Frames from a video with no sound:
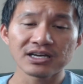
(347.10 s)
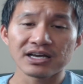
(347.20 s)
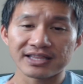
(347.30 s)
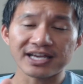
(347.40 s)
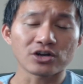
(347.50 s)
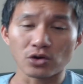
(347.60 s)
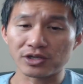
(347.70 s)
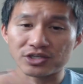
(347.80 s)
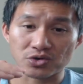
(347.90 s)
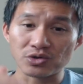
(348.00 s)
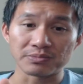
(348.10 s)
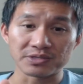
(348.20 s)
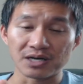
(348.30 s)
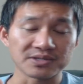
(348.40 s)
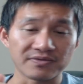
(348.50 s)
they can only screw
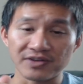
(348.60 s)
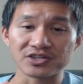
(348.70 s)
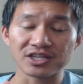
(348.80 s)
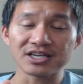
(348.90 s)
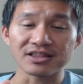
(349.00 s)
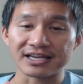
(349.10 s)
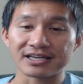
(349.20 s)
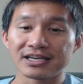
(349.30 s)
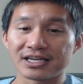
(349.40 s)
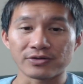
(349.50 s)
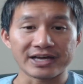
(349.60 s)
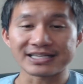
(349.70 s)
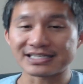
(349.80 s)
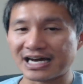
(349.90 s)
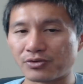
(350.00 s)
themselves, and eventually, like, you know,
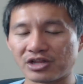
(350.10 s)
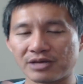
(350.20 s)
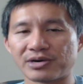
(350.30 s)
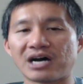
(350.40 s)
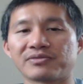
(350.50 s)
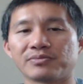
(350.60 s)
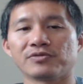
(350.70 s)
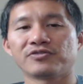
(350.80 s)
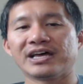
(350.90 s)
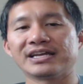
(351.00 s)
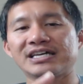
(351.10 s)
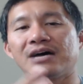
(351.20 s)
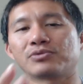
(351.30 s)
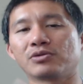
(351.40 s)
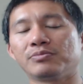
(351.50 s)
that's not really profitable for that
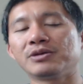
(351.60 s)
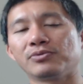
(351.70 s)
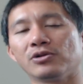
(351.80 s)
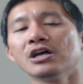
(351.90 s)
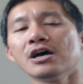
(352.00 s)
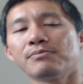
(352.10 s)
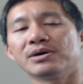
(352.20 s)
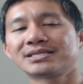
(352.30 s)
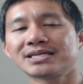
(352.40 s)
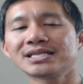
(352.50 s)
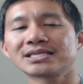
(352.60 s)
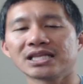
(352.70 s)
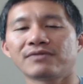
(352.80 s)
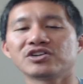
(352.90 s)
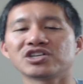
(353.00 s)
top group of people. But since
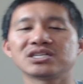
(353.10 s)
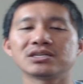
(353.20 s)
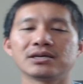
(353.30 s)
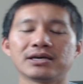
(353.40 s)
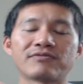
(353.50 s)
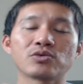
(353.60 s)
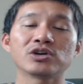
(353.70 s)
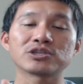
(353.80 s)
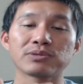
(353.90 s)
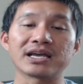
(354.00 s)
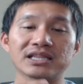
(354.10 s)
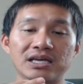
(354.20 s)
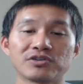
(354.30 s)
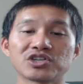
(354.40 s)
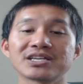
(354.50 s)
leveraging, everyone's playing
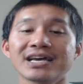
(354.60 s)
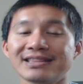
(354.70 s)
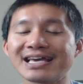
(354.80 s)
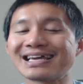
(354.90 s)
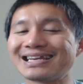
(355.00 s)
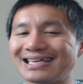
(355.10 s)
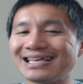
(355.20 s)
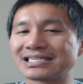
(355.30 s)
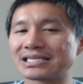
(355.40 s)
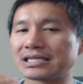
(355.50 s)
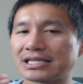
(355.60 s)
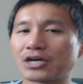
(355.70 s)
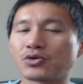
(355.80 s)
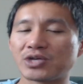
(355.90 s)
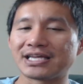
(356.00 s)
leverages, they can easily
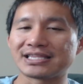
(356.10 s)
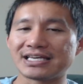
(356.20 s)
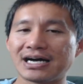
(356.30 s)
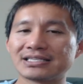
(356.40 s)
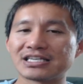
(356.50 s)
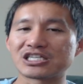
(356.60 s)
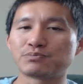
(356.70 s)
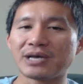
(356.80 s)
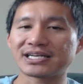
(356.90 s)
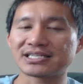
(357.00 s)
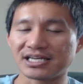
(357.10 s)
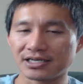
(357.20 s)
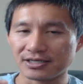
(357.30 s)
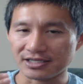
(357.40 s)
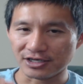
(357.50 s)
liquidate the
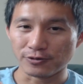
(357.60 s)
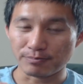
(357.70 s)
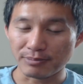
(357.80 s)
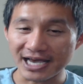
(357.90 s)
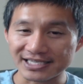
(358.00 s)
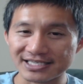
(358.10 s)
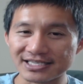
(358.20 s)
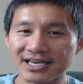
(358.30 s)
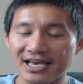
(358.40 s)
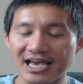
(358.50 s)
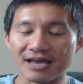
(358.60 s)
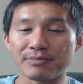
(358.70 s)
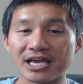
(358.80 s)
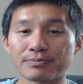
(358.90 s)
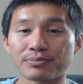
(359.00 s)
unsuspecting little mice and
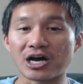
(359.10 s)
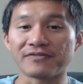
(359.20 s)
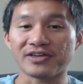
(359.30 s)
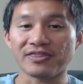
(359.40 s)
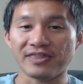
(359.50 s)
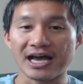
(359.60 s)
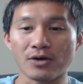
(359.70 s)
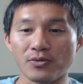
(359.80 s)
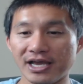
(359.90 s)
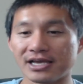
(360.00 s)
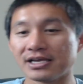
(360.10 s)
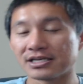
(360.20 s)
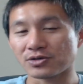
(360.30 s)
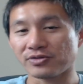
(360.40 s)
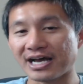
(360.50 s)
make profit that way.
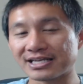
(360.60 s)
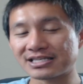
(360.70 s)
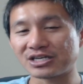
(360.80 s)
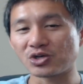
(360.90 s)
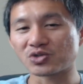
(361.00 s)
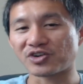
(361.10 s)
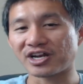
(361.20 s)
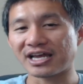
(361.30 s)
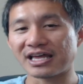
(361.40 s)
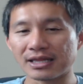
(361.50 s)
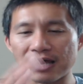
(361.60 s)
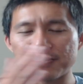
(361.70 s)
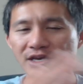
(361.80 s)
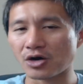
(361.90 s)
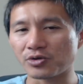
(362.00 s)
So that's the news for today. Let
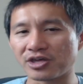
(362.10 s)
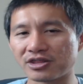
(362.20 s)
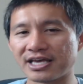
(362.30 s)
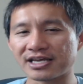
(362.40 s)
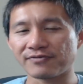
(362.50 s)
me know what you think. If